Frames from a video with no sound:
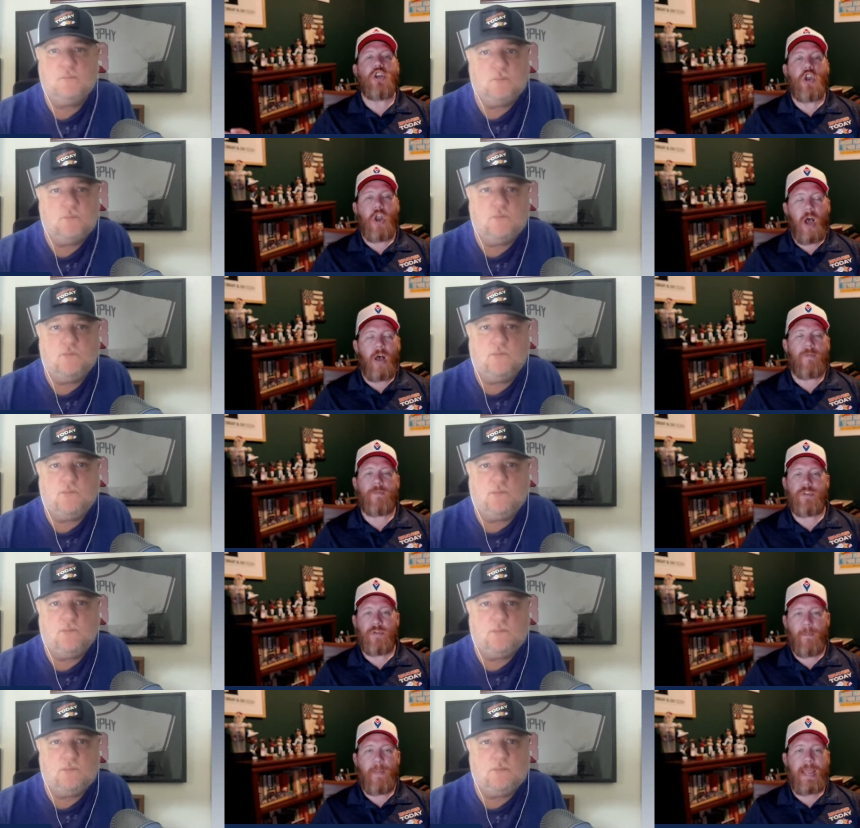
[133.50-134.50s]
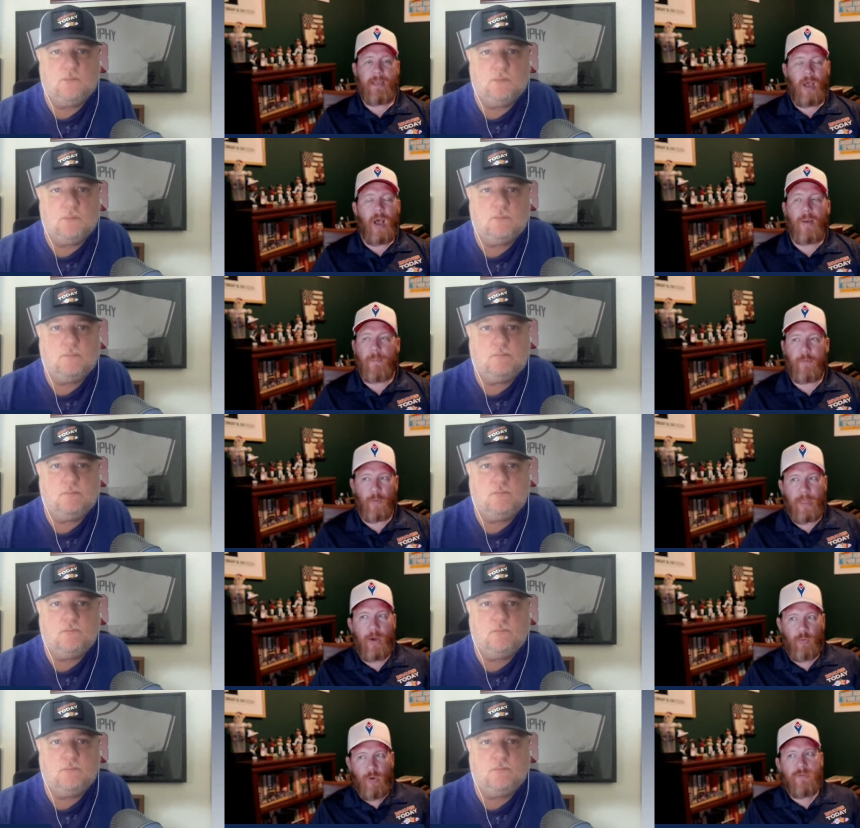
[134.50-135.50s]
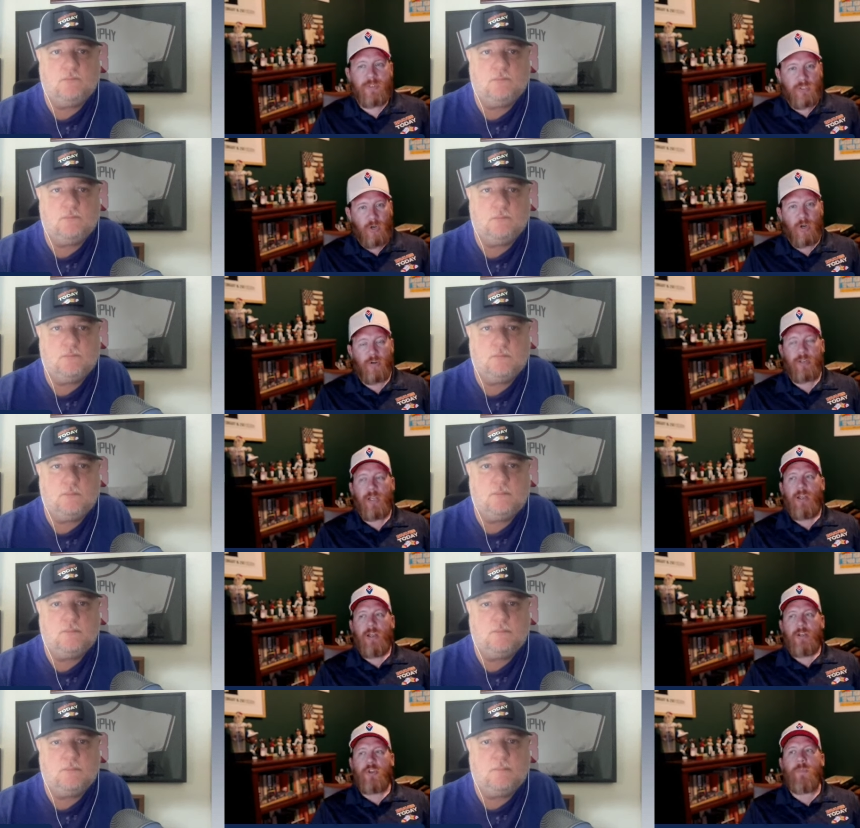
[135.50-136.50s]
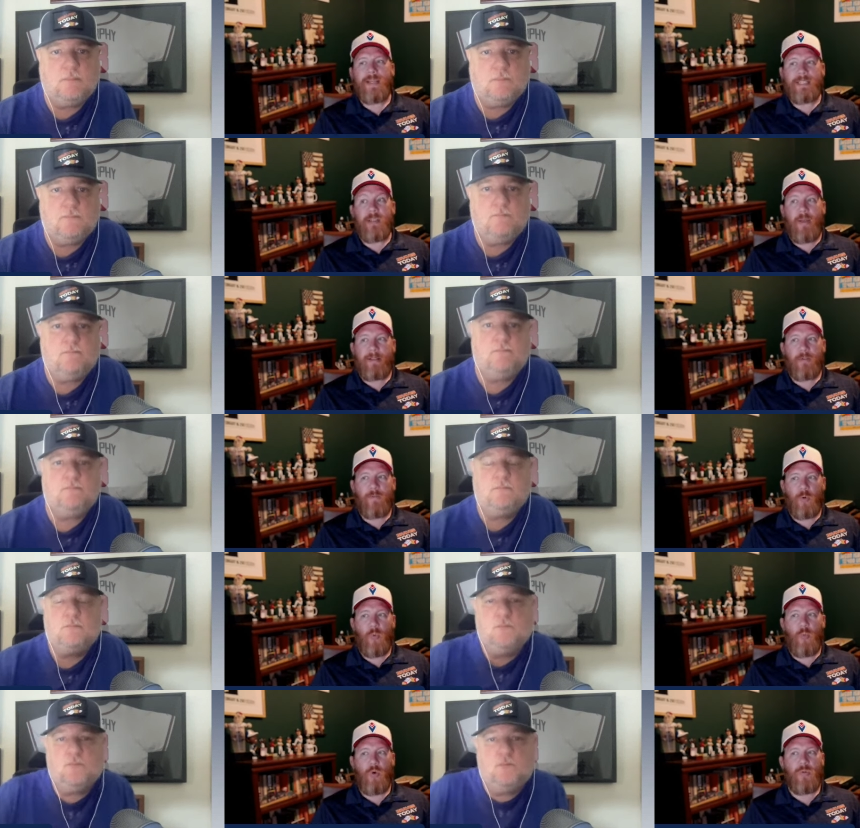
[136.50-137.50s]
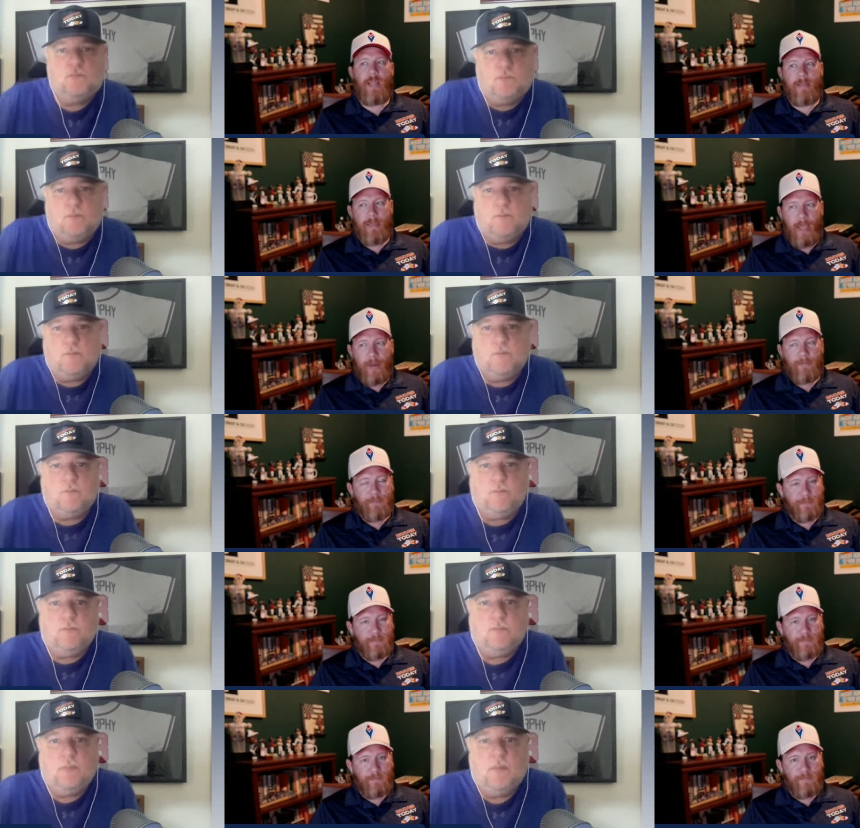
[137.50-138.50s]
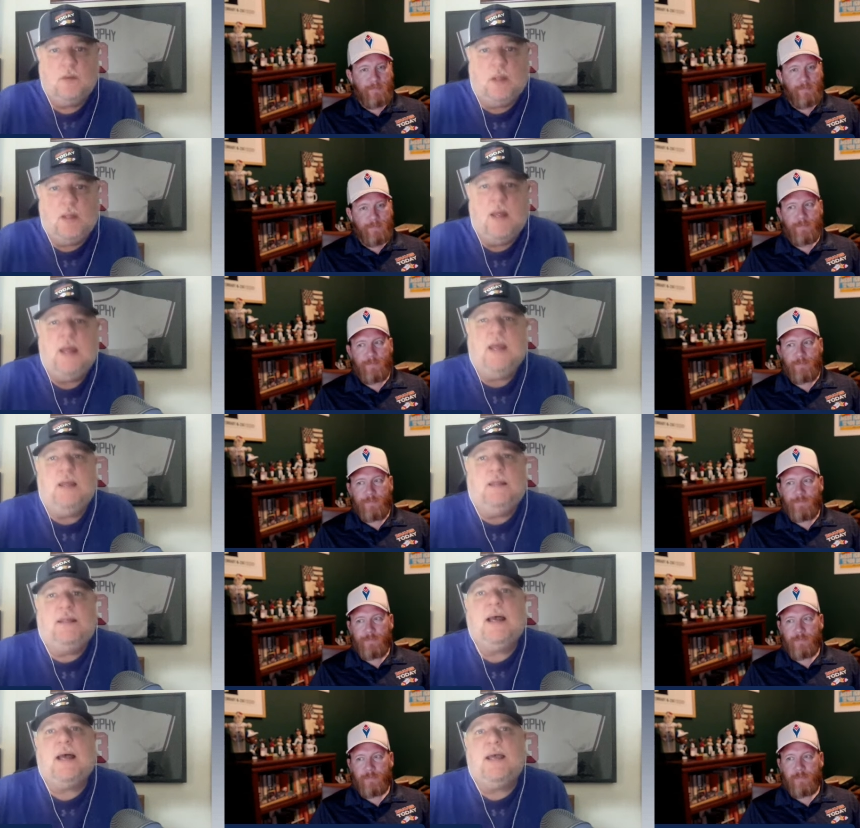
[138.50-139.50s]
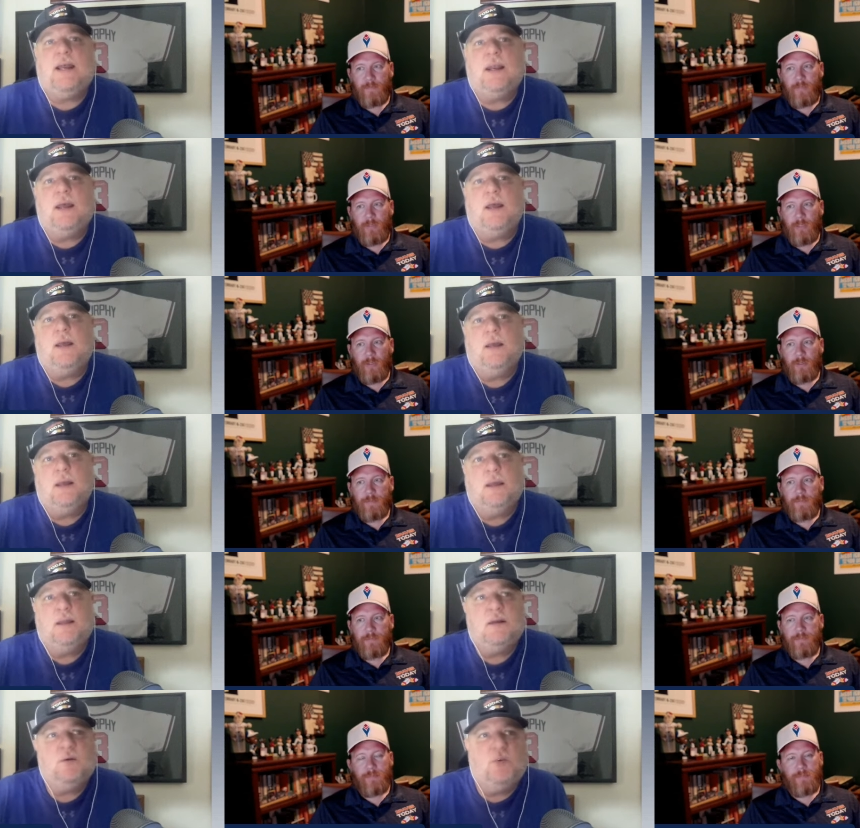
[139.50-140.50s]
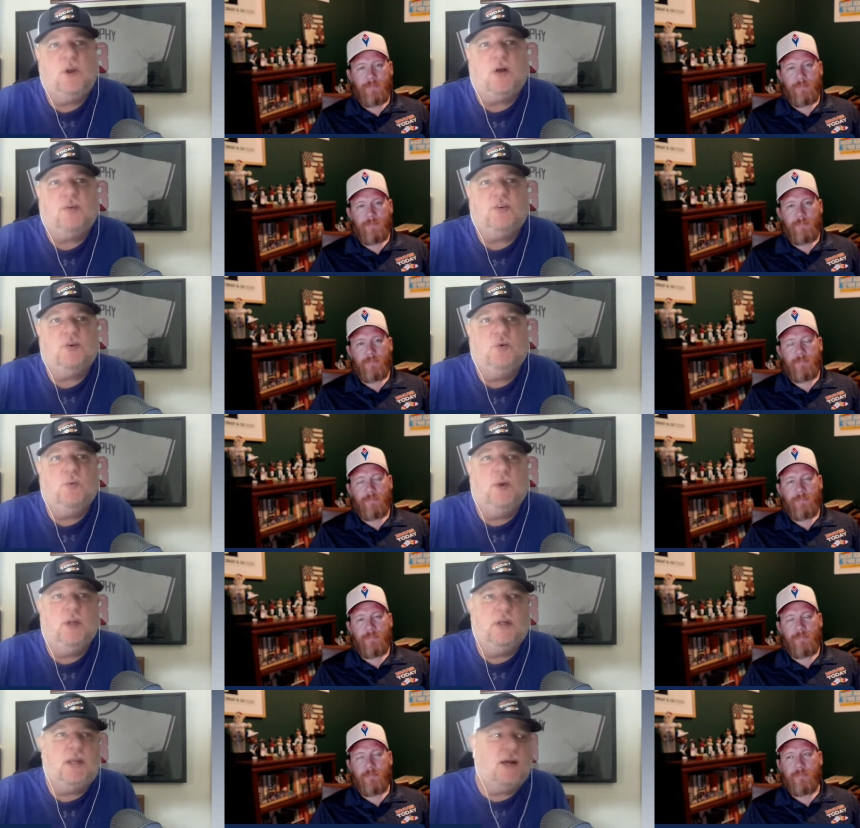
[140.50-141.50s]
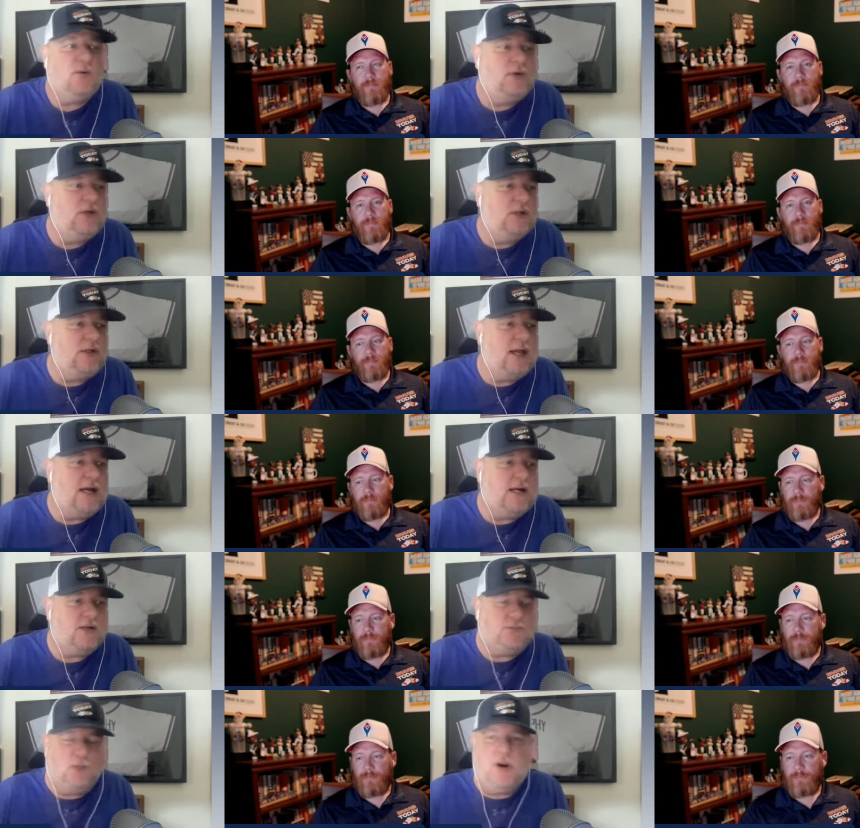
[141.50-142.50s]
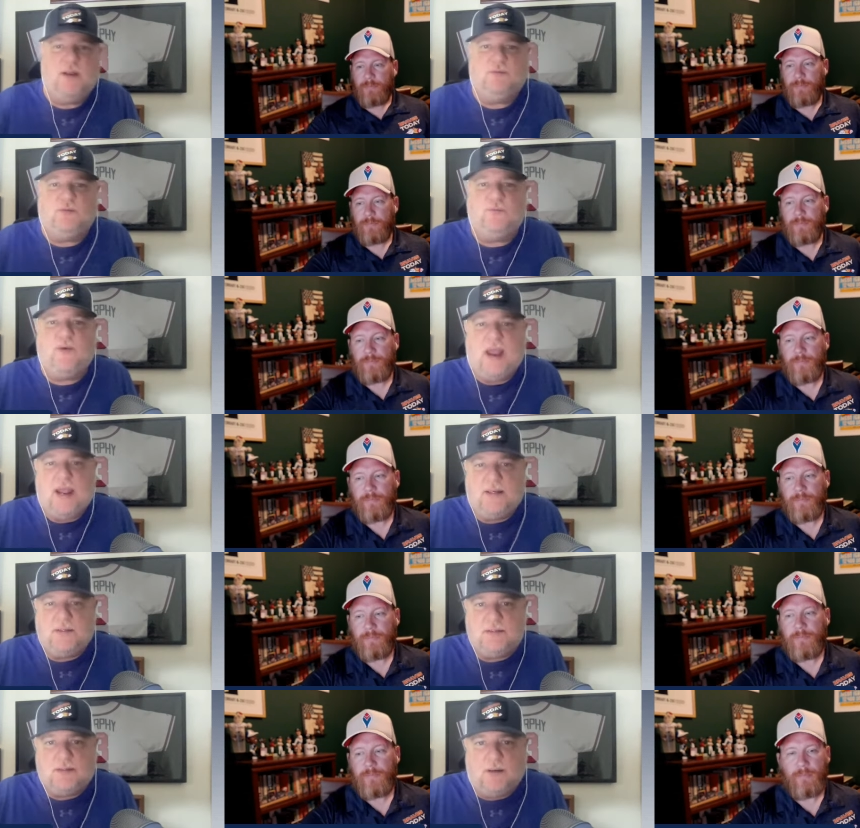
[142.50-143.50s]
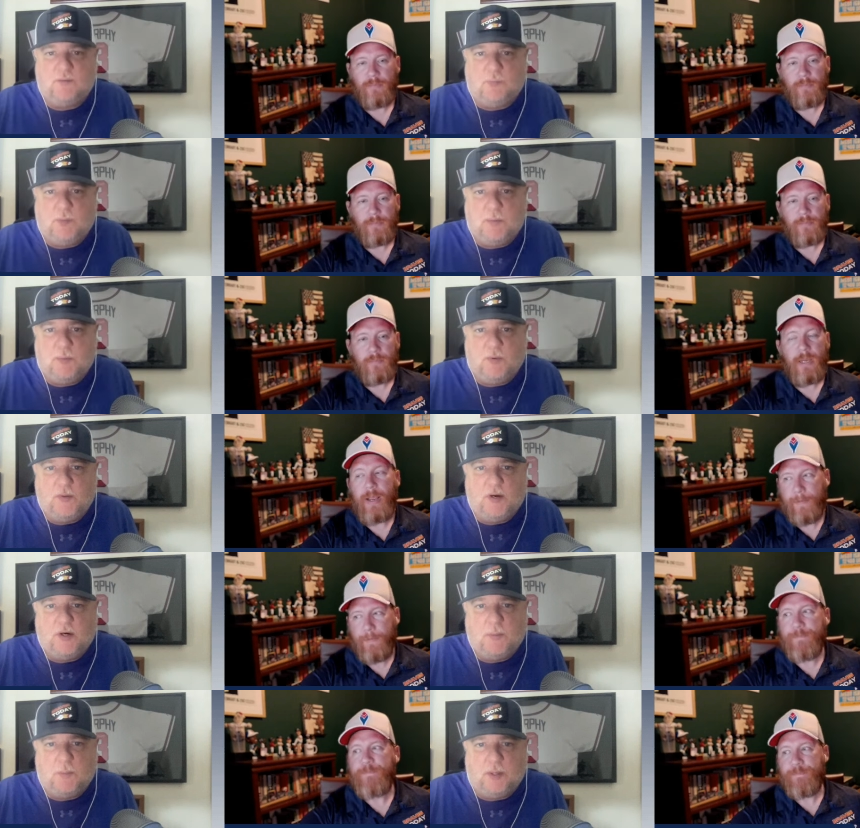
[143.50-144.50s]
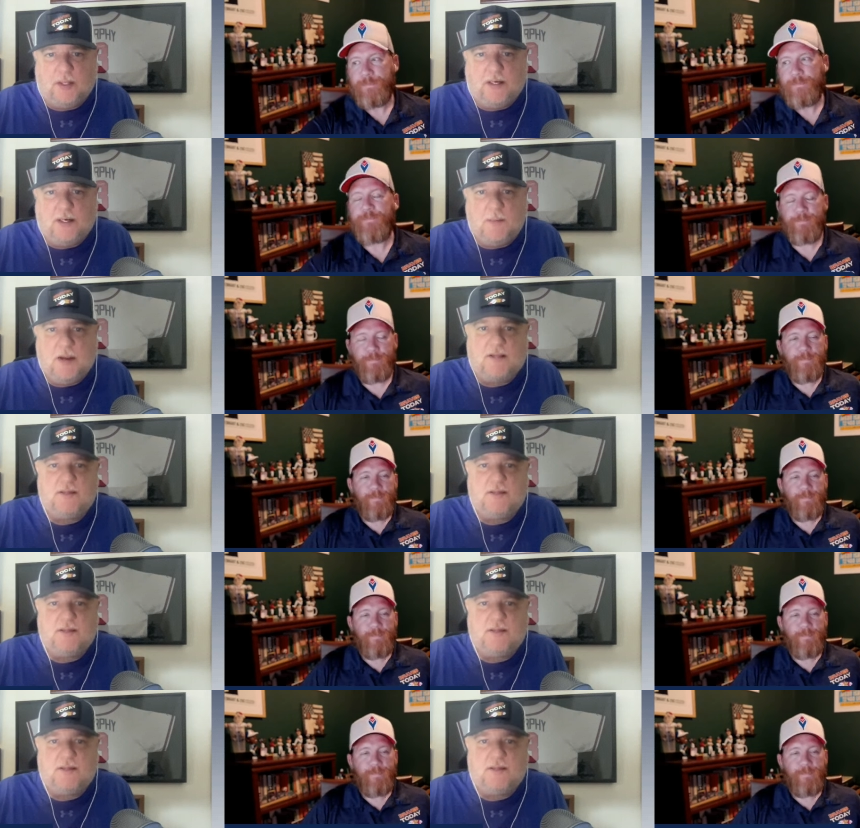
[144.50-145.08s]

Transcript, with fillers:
Speaker 1: enough to make up for that rough start to be selected for an award like that.
Speaker 2: Yeah, and we also, when we look at it, we look at it as Braves fans of the people that yeah. are complaining about